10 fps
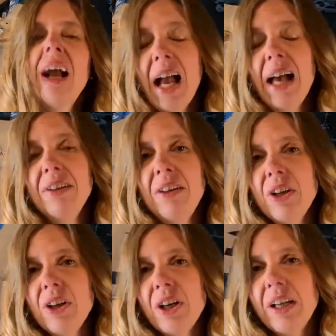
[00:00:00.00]
And then
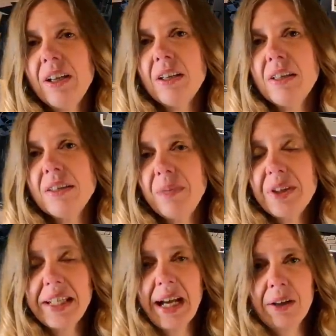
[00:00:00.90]
there is the
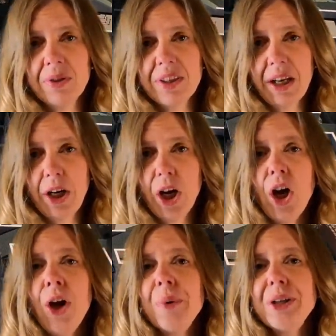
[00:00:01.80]
town center,
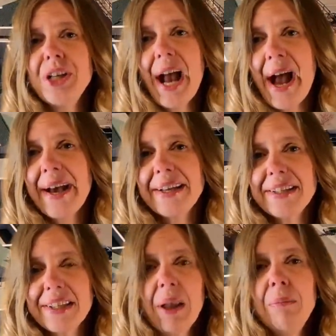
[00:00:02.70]
which
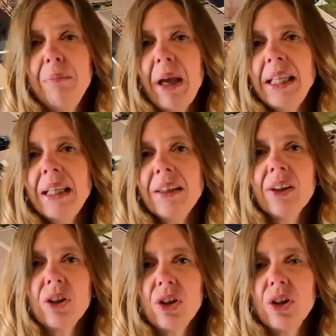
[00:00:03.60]
has many
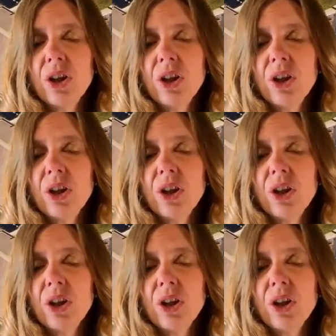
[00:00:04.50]
little